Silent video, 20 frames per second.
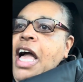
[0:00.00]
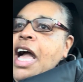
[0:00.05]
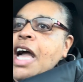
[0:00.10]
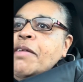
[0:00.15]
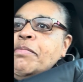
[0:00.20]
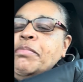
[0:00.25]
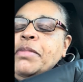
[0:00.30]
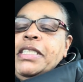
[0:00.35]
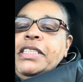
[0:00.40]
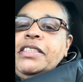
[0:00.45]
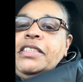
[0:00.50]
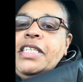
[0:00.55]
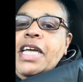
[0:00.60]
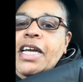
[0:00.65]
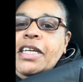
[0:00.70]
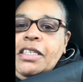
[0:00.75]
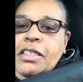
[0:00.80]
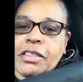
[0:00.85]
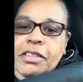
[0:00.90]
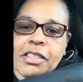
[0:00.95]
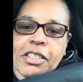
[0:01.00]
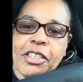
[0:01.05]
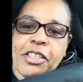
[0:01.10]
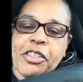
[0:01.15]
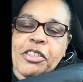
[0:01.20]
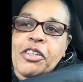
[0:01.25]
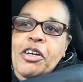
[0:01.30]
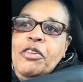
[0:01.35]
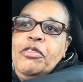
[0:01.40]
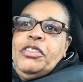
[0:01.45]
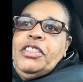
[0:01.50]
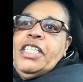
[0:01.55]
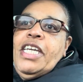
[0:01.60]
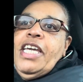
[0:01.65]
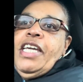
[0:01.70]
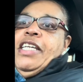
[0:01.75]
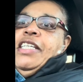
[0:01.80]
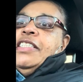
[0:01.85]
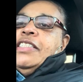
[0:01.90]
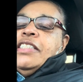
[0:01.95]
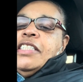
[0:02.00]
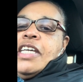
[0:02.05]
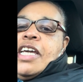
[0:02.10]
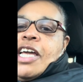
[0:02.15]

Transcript: I miss the good old days.